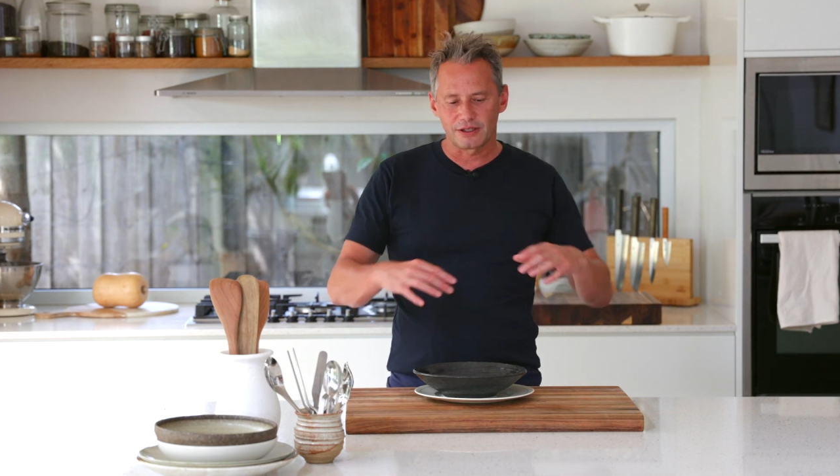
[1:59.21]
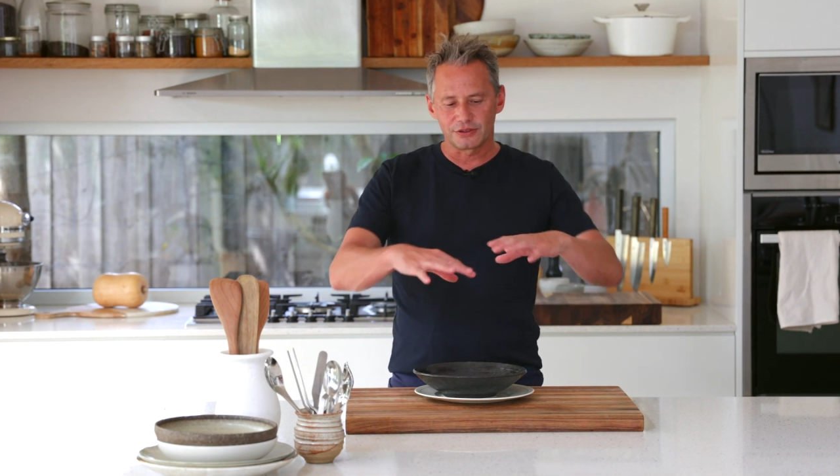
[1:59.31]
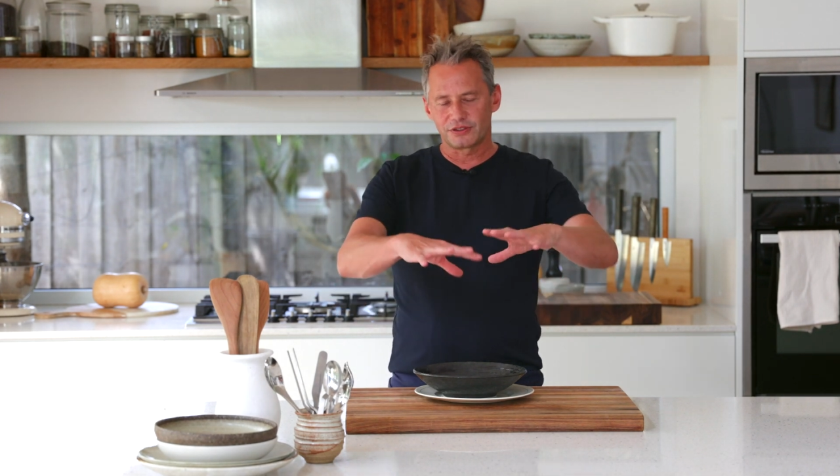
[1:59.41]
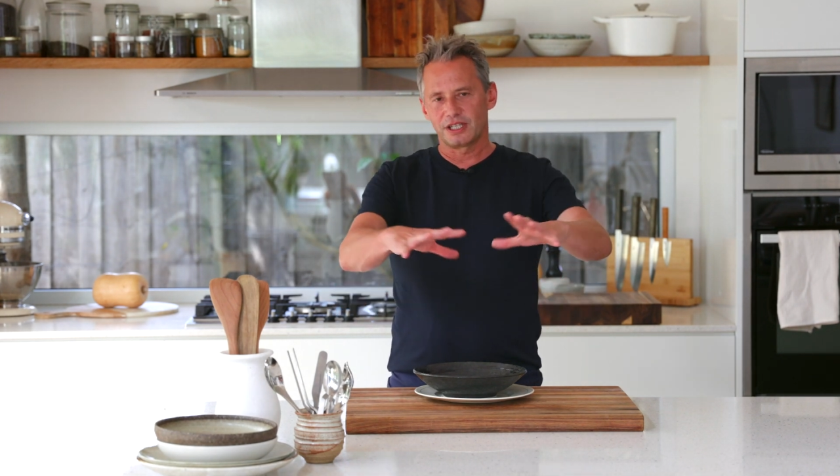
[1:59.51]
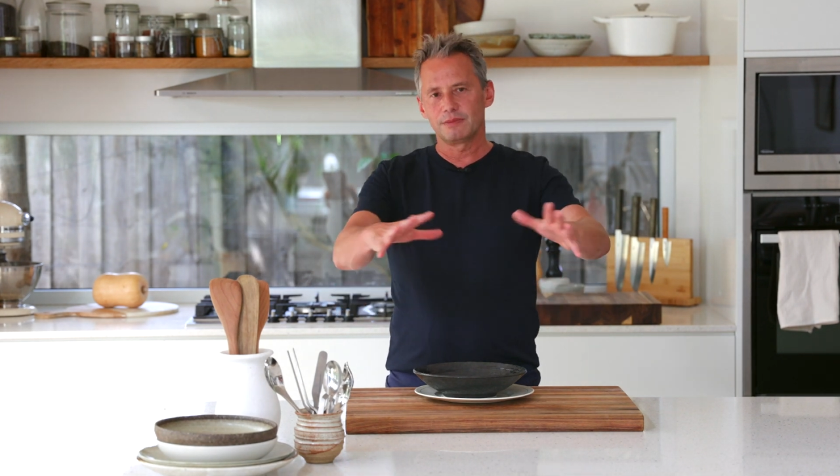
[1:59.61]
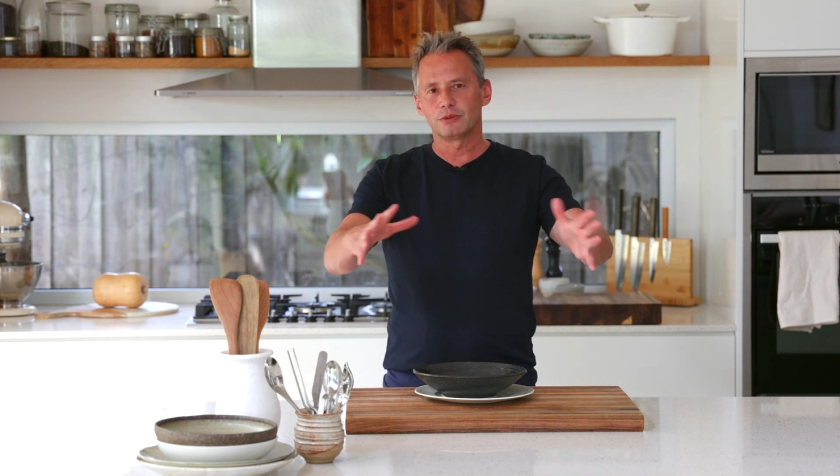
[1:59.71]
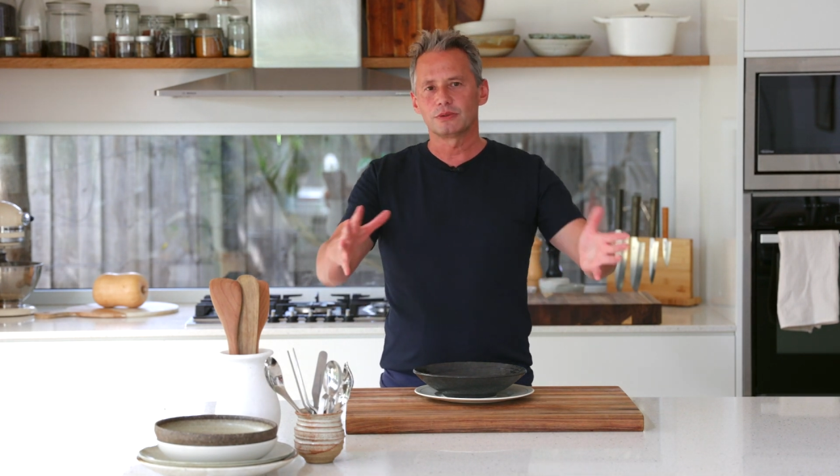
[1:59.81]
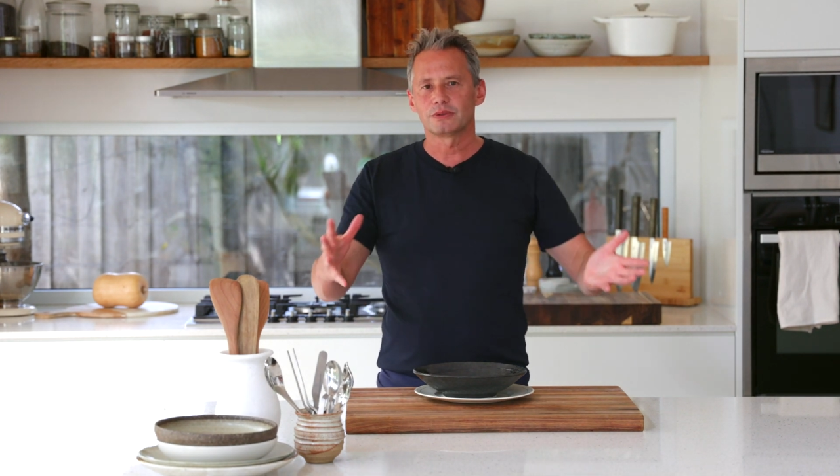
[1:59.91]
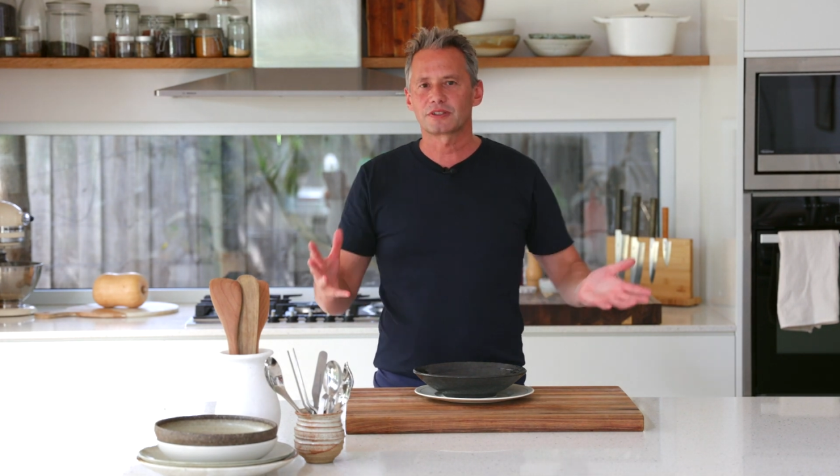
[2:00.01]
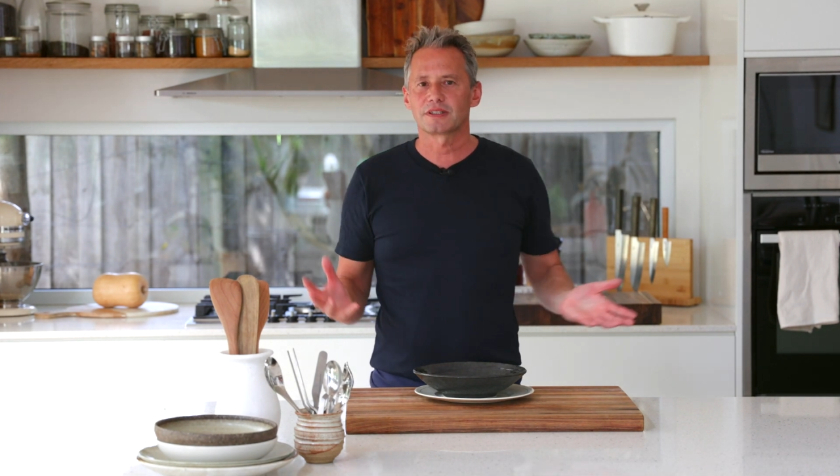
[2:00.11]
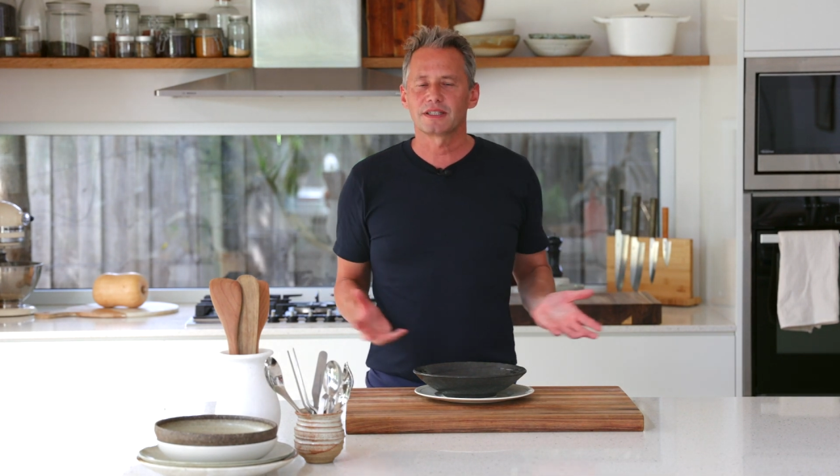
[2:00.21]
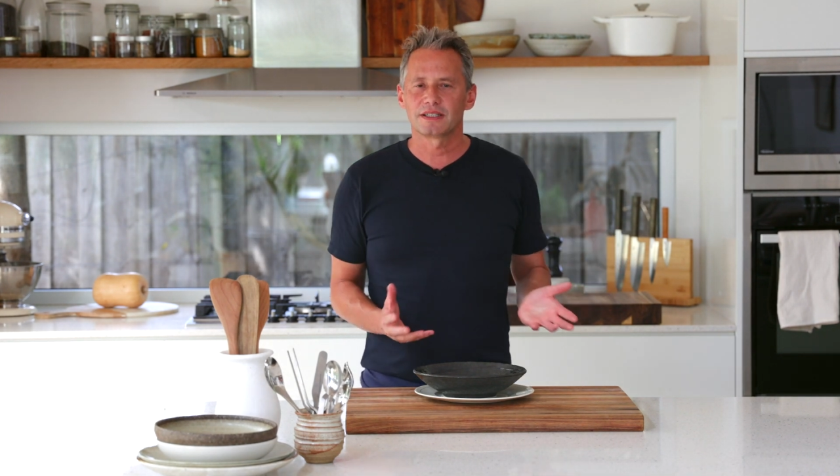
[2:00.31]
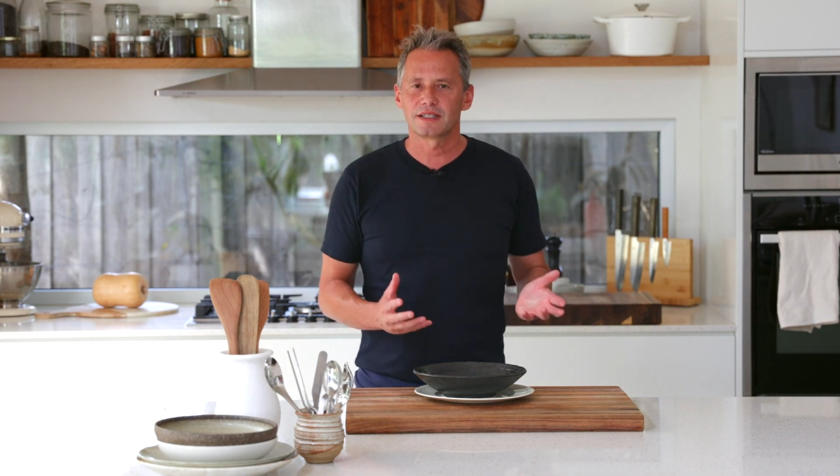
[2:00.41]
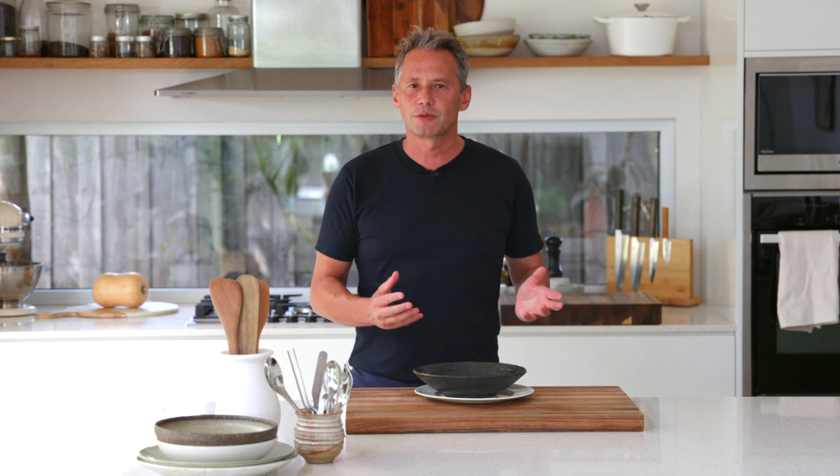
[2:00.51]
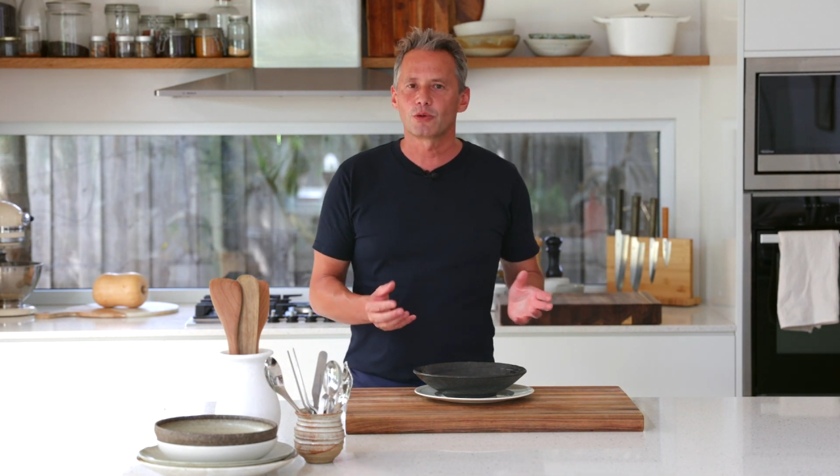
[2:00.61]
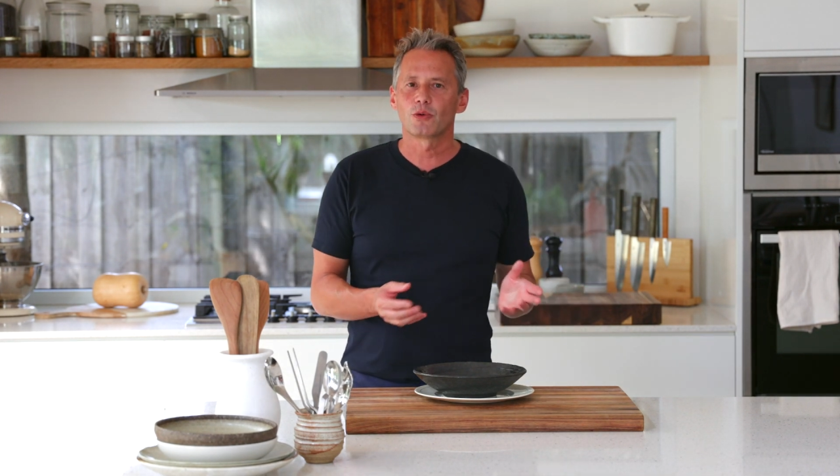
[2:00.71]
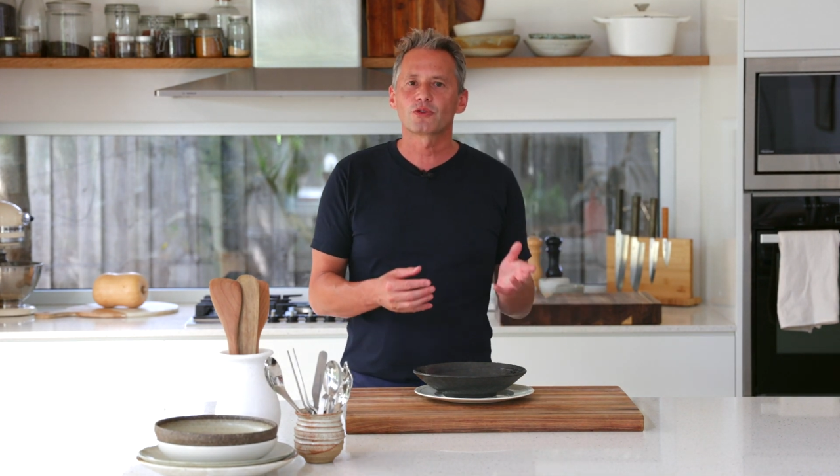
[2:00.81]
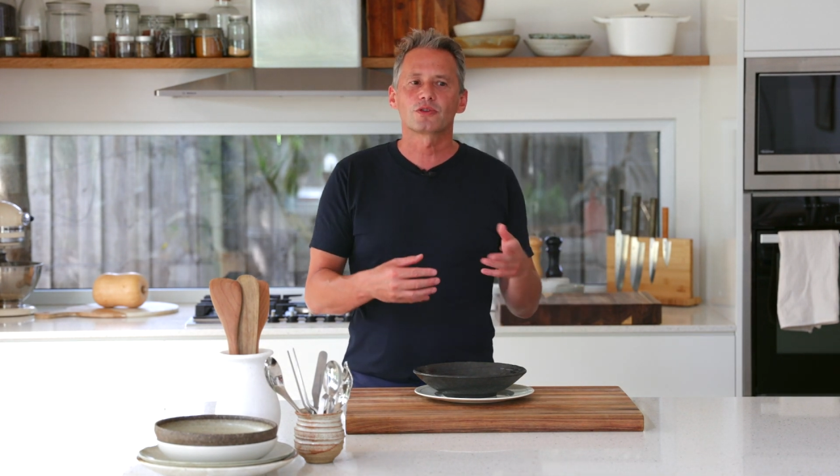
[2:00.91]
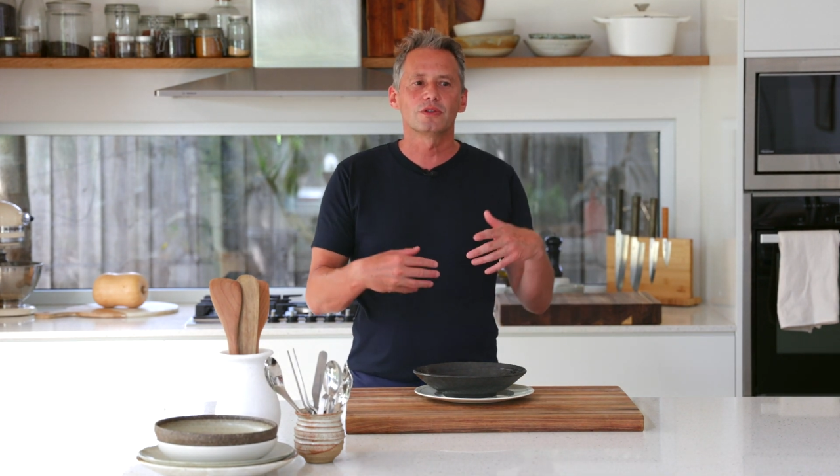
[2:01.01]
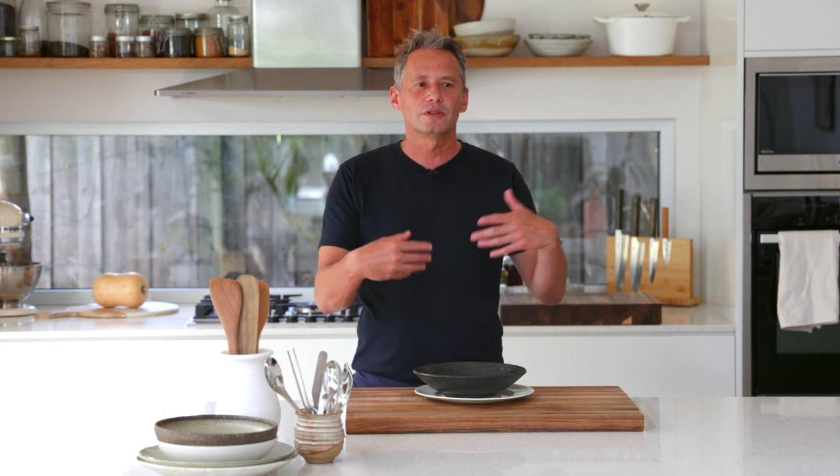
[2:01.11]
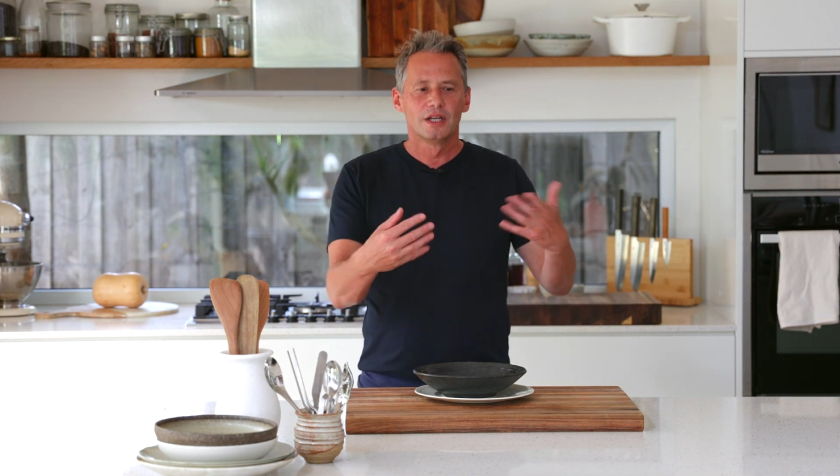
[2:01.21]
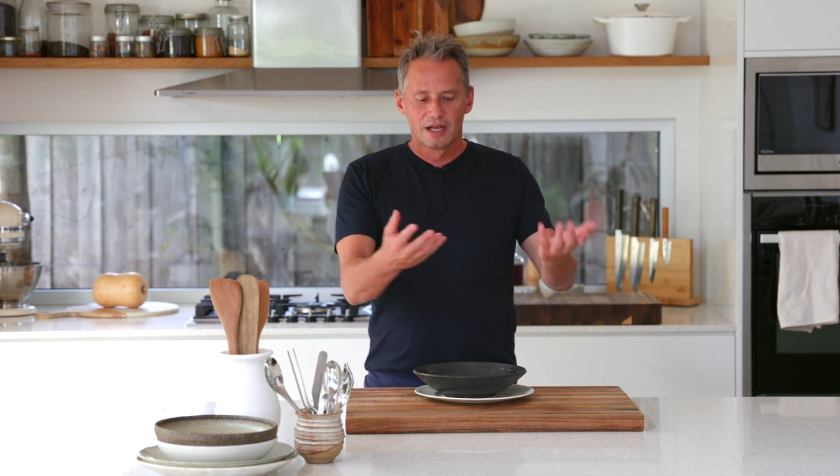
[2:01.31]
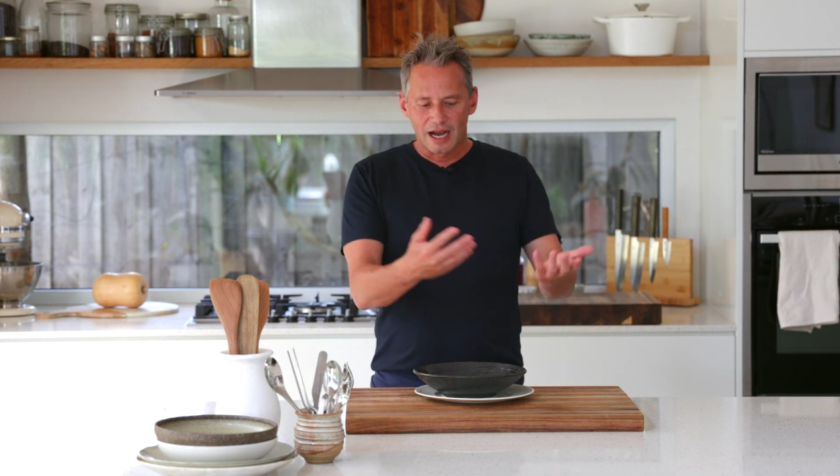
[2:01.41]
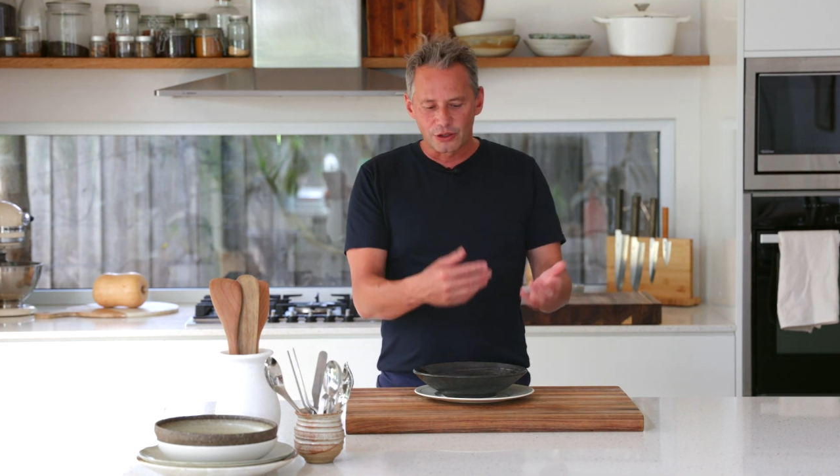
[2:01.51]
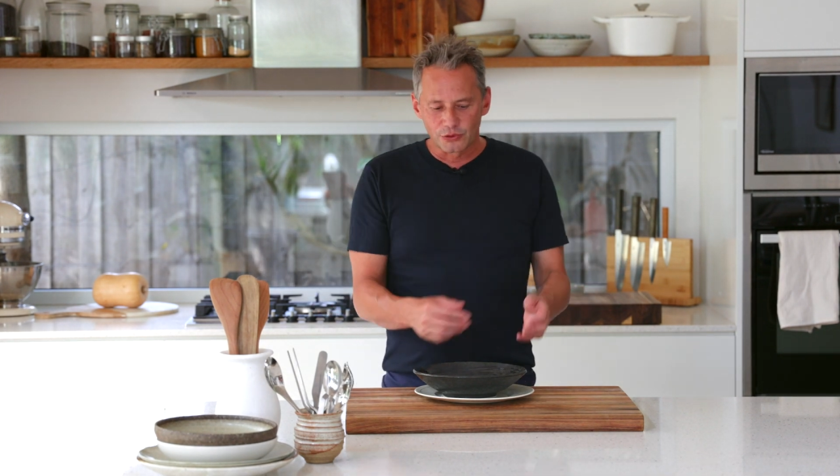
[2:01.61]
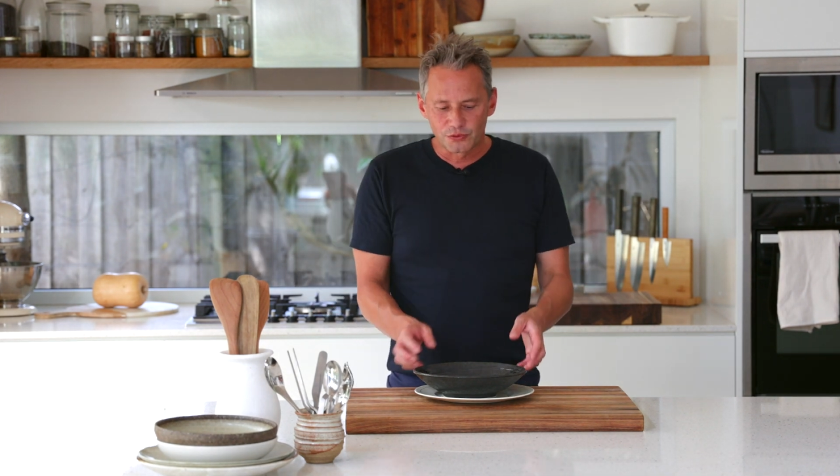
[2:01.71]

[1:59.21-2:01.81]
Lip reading: how the table looks like, but also how the